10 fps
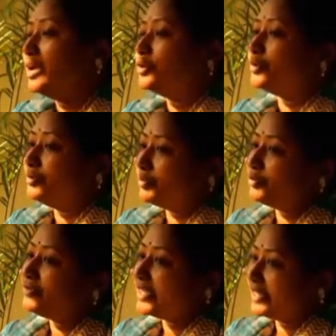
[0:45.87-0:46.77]
to
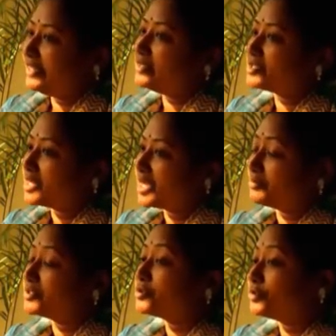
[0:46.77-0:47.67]
improve their English
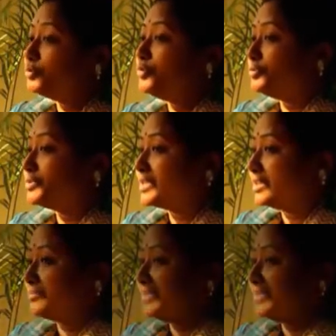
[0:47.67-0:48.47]
language through using the